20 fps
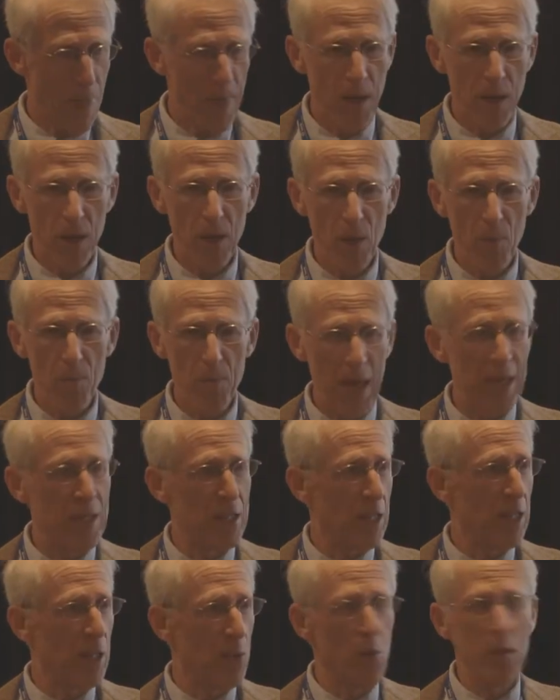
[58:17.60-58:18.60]
you know,
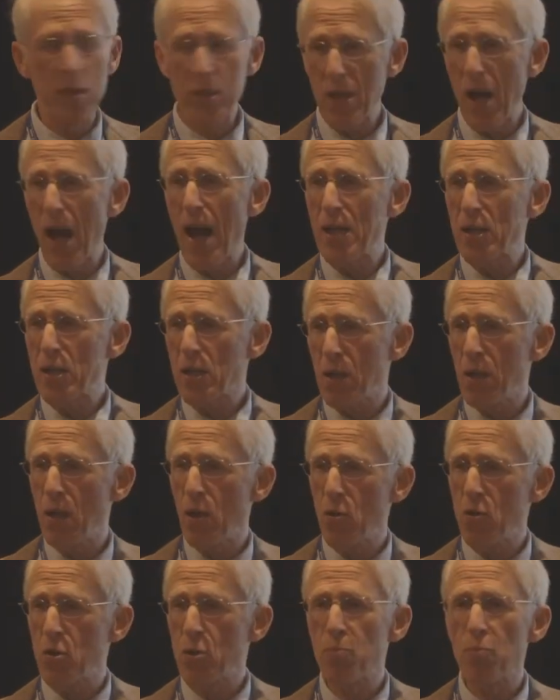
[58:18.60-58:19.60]
basically with his eyes
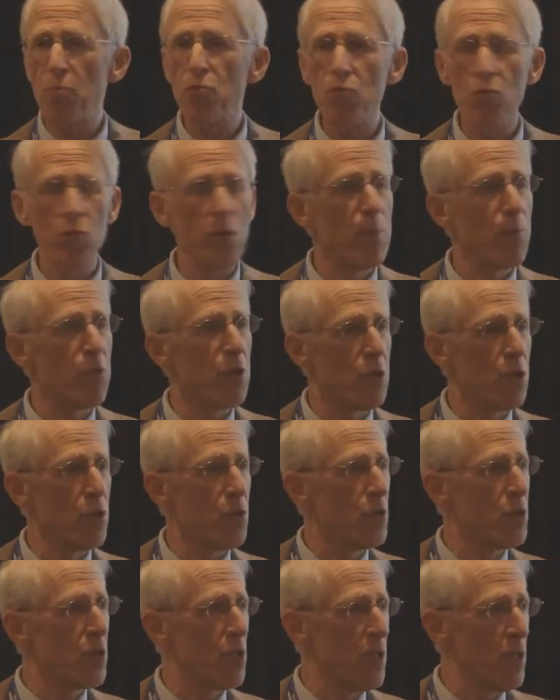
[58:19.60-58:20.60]
closed,
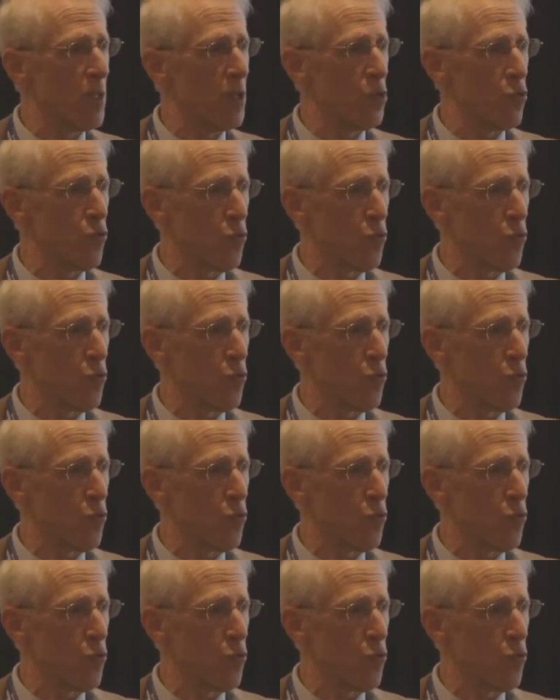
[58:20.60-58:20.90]
reproduced these